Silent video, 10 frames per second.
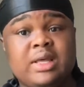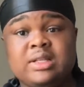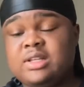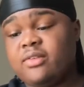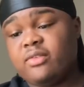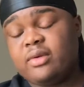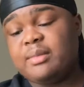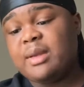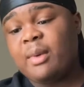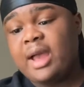to even
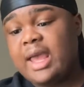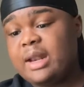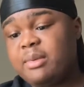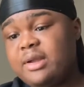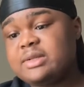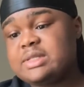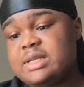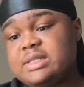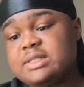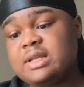remember I had a pair of
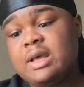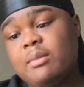6s.